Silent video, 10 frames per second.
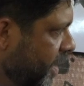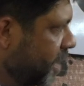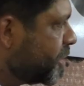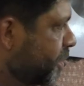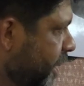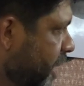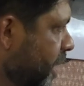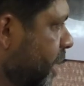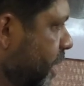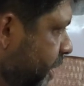That is
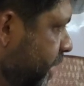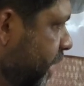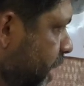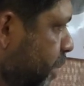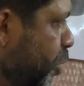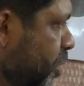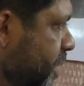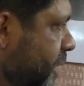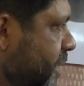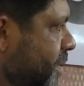critically, critically
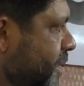important.